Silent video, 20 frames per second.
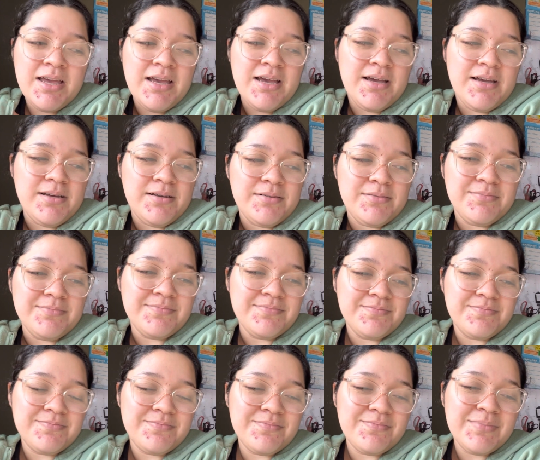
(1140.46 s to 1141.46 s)
Um,
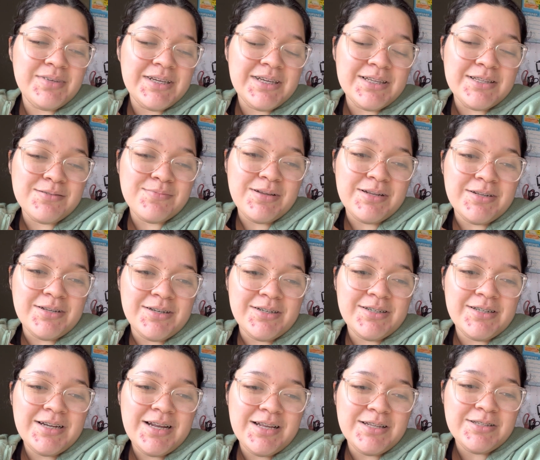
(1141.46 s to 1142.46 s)
because my
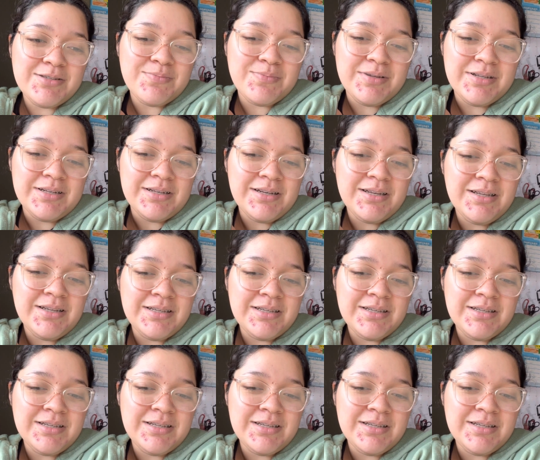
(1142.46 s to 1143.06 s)
daughter has been